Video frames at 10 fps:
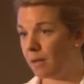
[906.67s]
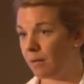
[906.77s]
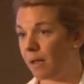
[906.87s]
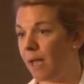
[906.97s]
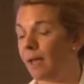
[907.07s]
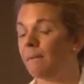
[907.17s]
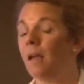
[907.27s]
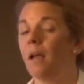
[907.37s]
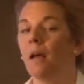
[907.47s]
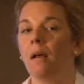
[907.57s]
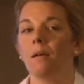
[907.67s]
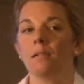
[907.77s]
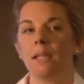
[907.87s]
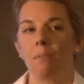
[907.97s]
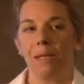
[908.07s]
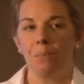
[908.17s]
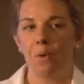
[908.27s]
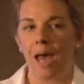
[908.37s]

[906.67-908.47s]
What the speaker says: Okay? Some people